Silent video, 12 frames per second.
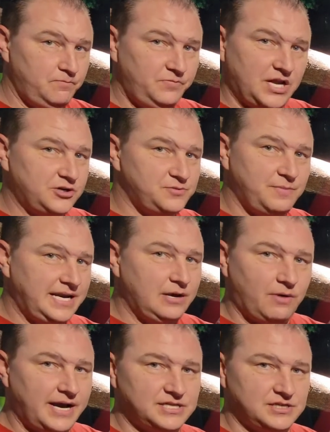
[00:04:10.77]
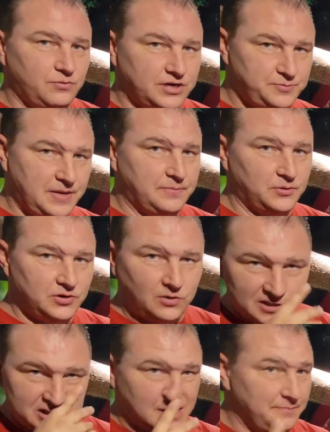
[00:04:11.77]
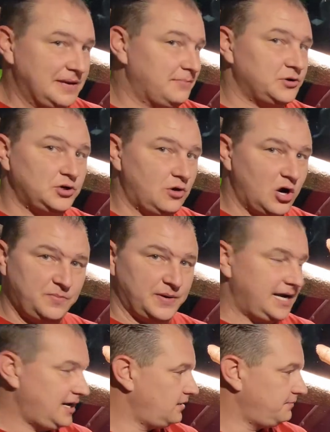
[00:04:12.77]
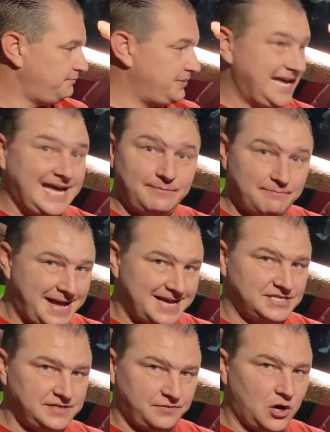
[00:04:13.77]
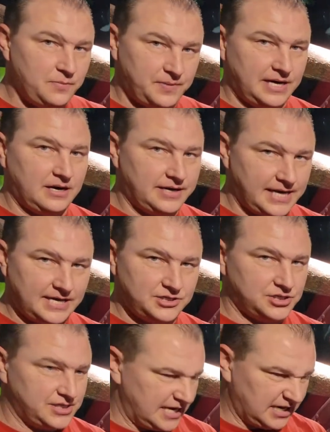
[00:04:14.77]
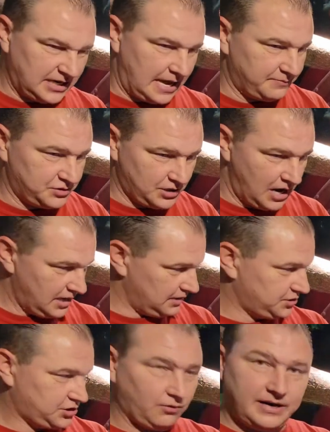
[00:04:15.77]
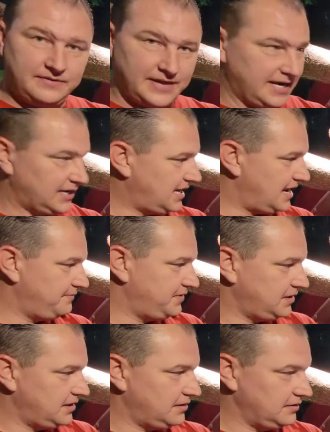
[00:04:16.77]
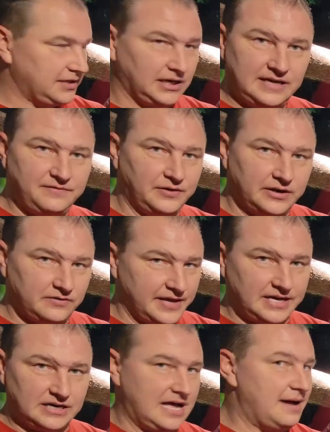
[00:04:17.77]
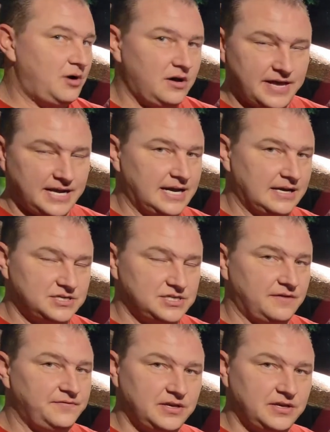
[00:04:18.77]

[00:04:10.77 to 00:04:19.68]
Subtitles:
There's many ways in which people do it. Some people do open air, big, massive open air cages. They can climb the screen, they can climb the leaf litter, they can climb all that kind of stuff.